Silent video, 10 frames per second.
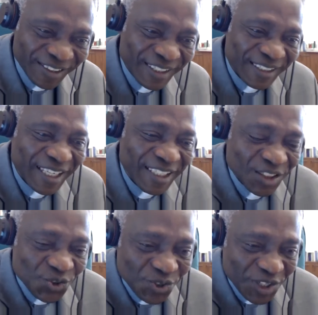That
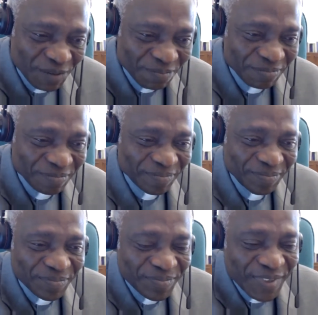is to keep.
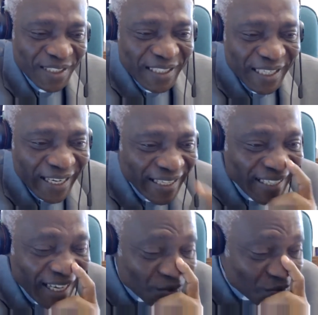And
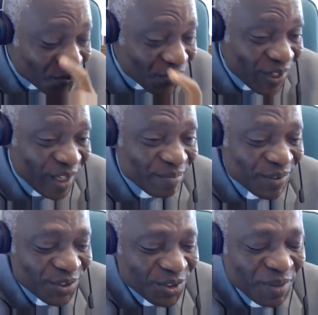that verb,
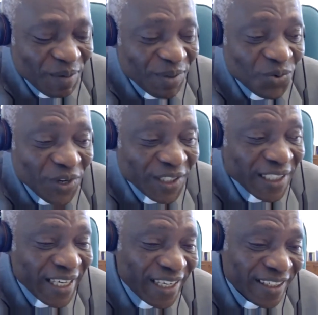you remember when
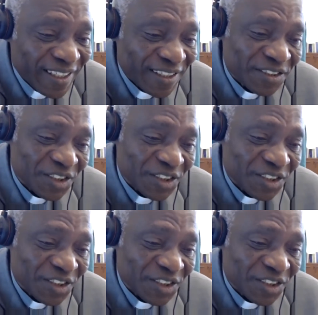Cain killed his